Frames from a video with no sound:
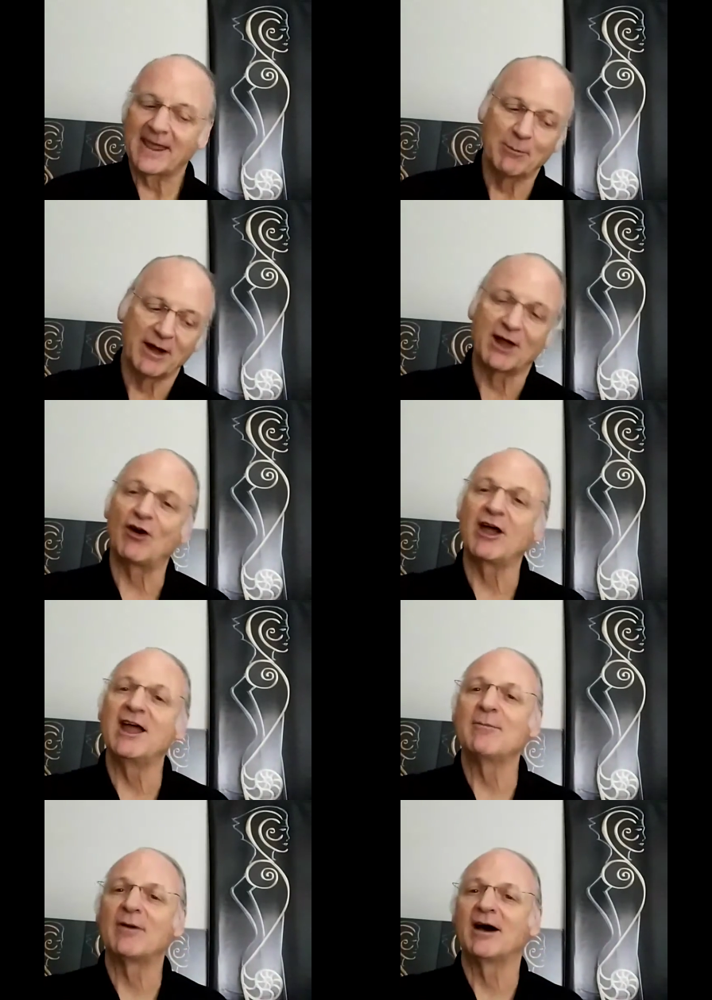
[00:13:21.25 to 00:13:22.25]
and my
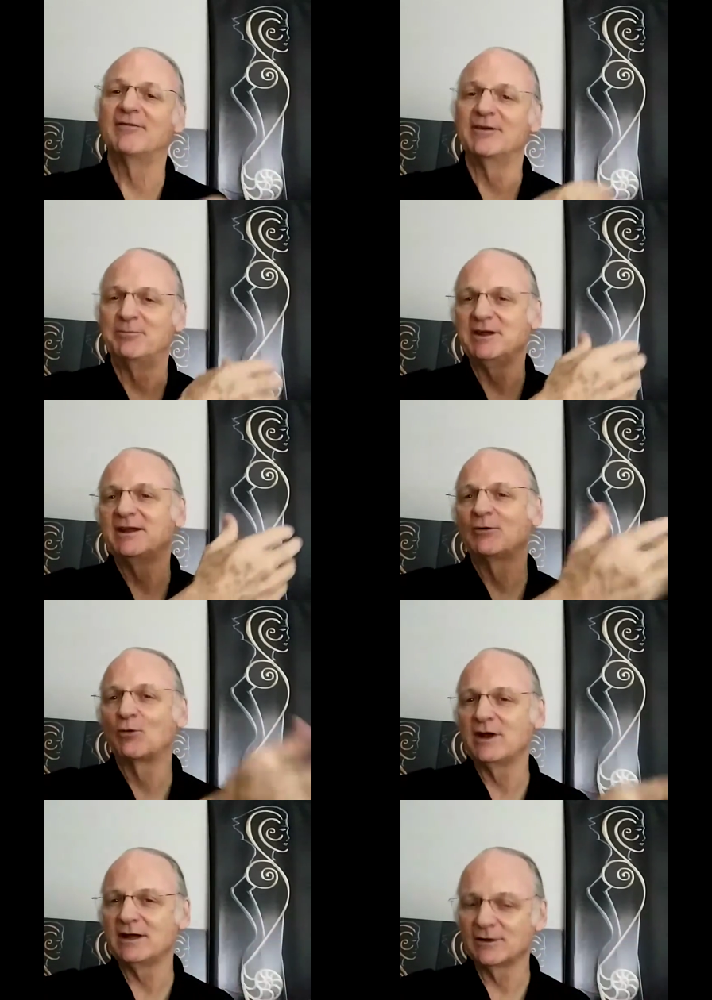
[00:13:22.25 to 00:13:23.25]
claim of it
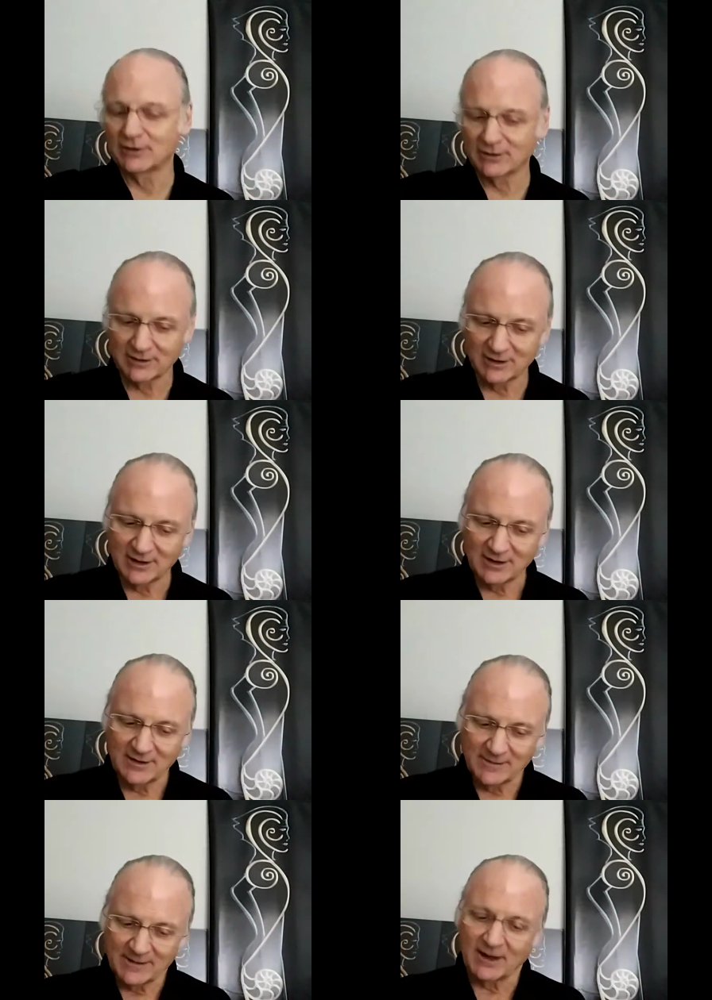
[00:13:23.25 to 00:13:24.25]
being real
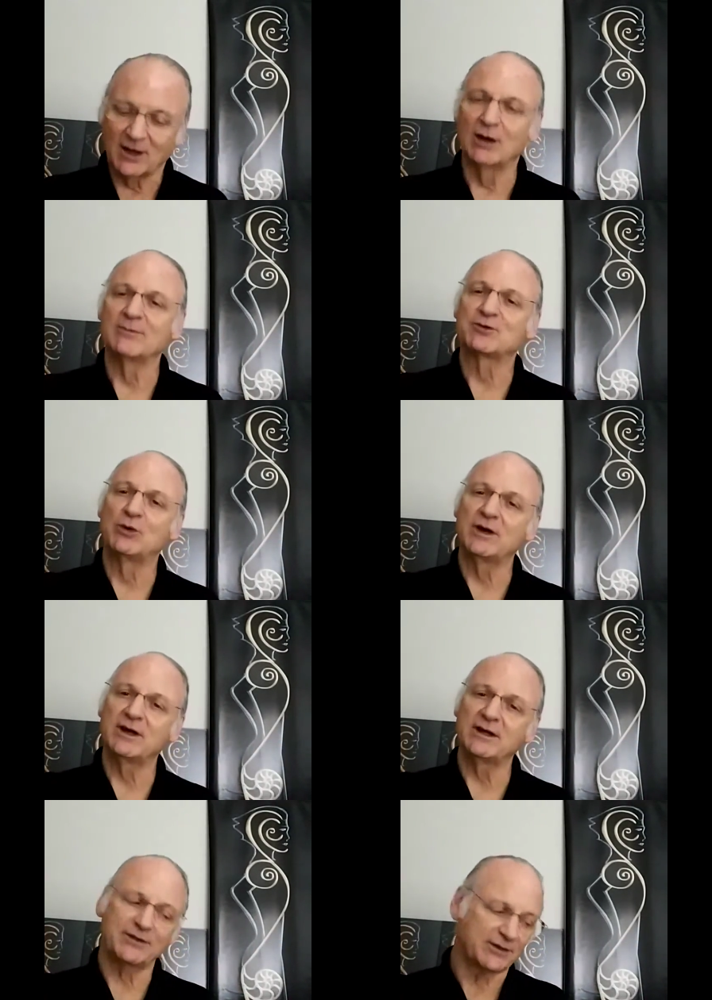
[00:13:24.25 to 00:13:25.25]
comes
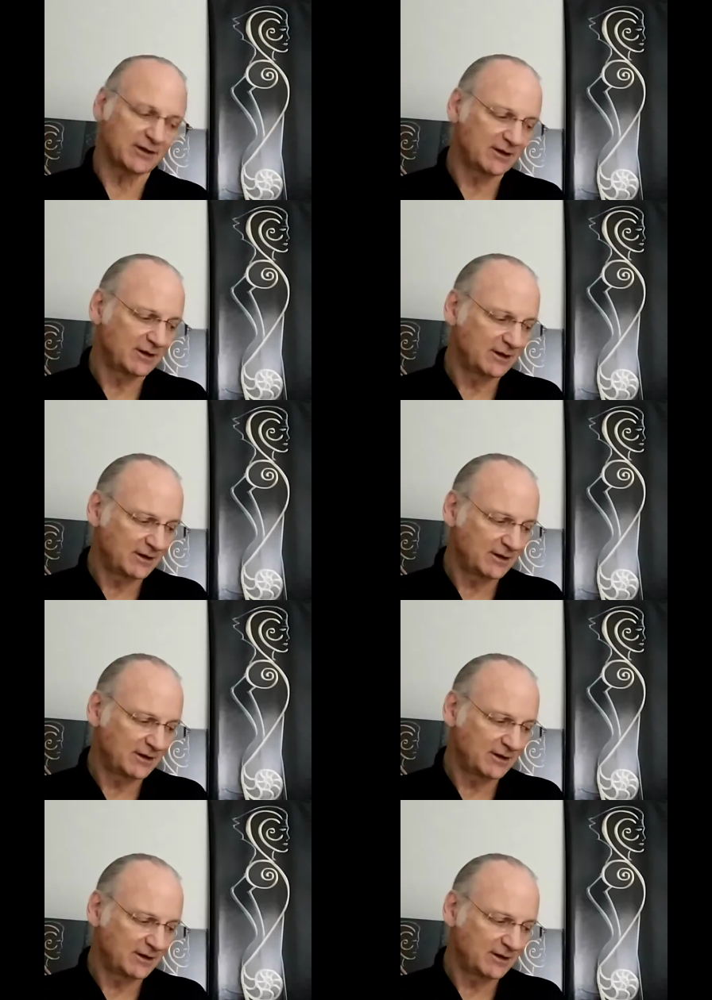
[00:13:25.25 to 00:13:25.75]
with